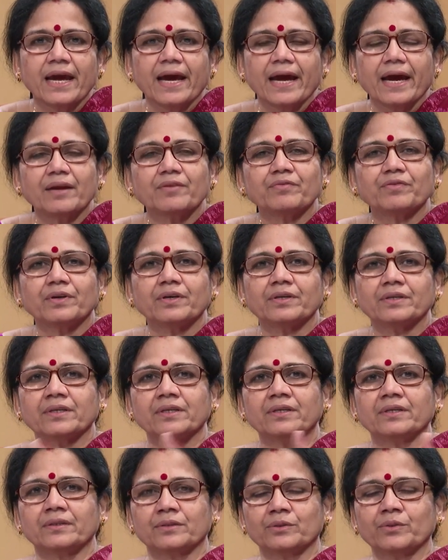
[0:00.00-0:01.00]
and for
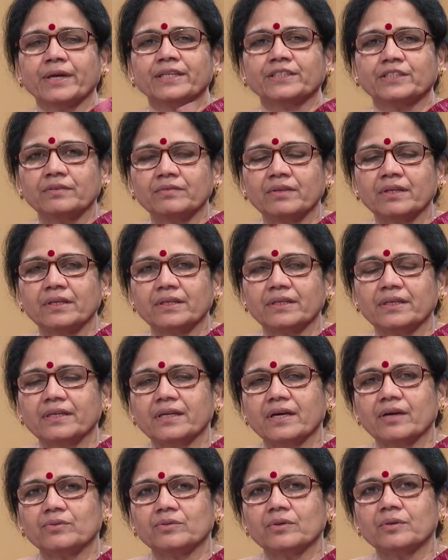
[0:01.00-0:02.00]
uh, to achieve the
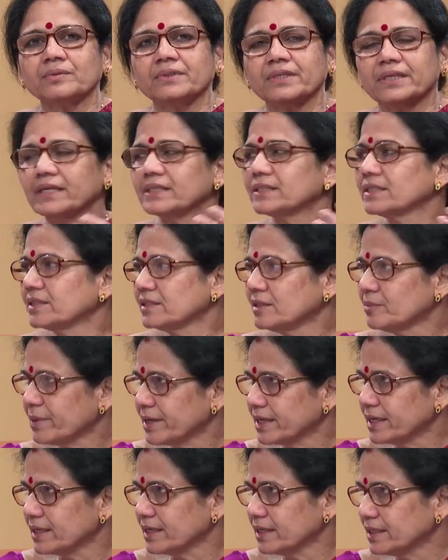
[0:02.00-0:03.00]
learning outcome there are certain
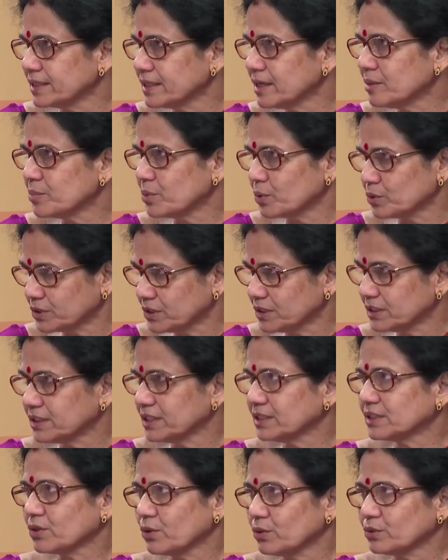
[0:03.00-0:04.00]
pedagogical
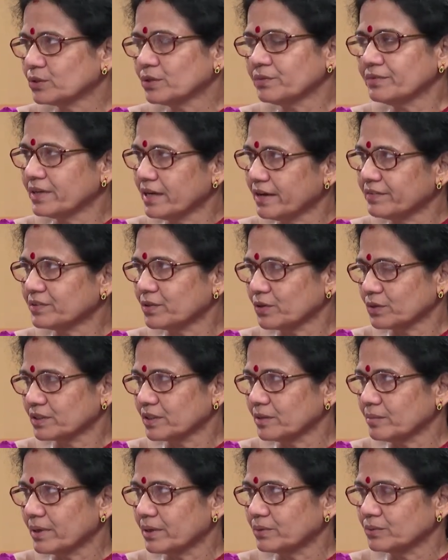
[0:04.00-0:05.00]
processes also we have
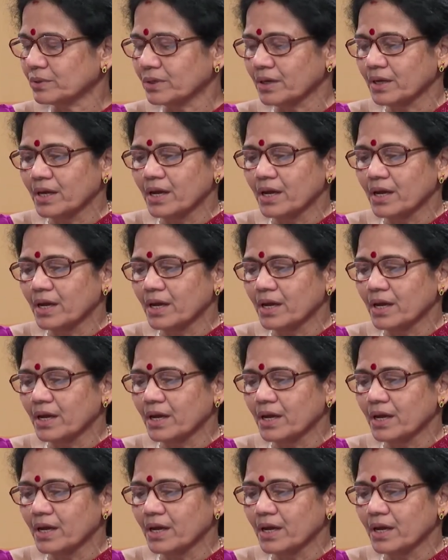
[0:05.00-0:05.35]
talked about